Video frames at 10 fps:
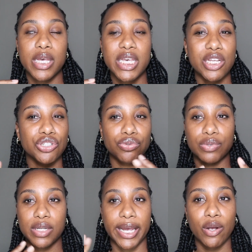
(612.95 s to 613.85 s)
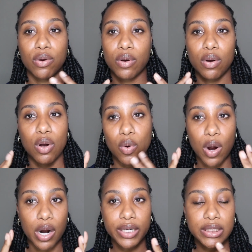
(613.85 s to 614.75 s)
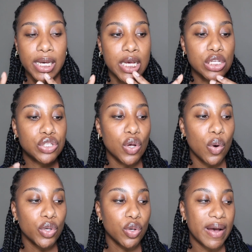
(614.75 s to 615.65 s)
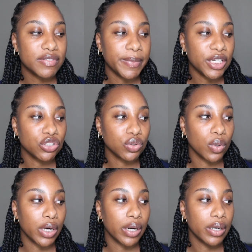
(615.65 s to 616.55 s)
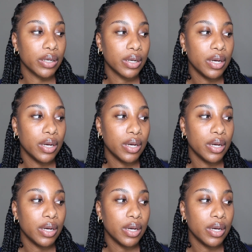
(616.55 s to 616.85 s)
each, like cohort. So you have to make sure